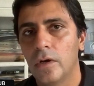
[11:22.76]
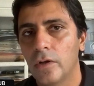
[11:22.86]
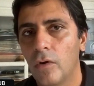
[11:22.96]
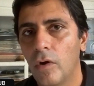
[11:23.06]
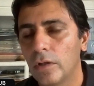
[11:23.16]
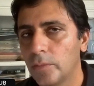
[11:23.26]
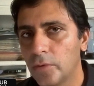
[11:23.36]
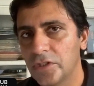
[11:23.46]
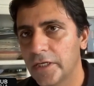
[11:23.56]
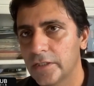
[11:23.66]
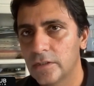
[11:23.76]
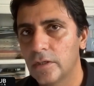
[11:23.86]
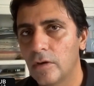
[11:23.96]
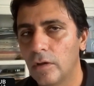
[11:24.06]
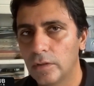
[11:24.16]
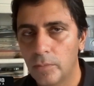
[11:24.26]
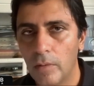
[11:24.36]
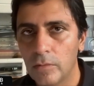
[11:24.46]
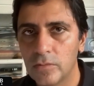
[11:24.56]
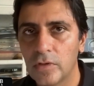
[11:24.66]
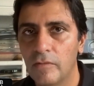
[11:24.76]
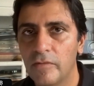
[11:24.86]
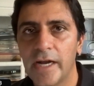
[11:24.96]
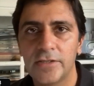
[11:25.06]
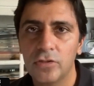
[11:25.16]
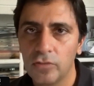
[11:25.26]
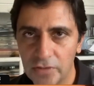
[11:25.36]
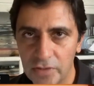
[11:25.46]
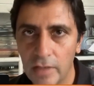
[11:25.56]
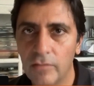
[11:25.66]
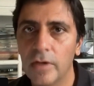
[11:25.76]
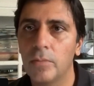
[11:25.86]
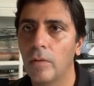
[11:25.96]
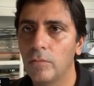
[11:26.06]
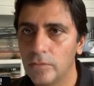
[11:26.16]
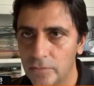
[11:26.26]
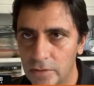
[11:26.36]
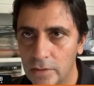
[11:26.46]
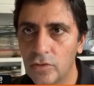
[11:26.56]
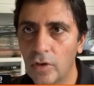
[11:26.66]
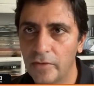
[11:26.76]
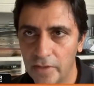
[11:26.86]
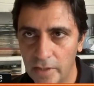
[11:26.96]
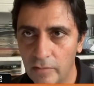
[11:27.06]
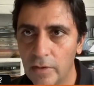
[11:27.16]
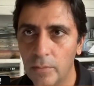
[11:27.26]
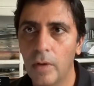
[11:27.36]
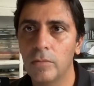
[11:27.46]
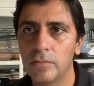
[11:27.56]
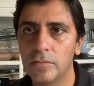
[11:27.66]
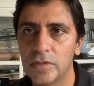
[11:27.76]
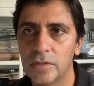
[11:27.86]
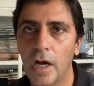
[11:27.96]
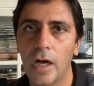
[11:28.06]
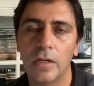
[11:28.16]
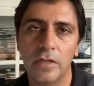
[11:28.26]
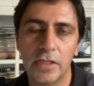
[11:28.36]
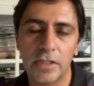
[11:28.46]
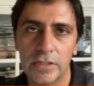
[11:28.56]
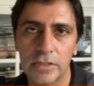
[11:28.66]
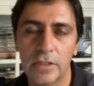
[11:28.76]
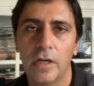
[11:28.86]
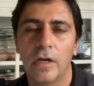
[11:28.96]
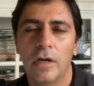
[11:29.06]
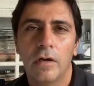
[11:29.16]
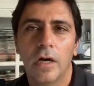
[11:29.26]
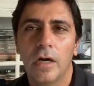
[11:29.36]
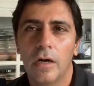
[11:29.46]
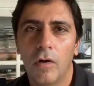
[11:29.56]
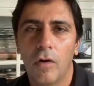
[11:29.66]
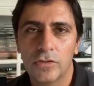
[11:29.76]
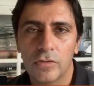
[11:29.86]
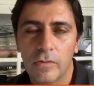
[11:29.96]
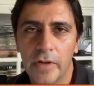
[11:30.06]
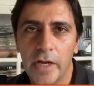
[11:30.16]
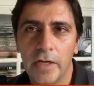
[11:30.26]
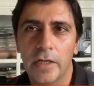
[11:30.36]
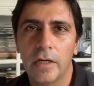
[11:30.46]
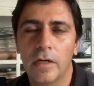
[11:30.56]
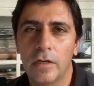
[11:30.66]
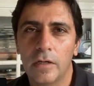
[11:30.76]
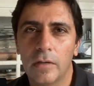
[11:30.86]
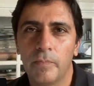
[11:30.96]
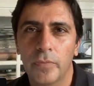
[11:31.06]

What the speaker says: all the projects, all the problem solving has to do with real world problems, solving real world problems. Our learners also created a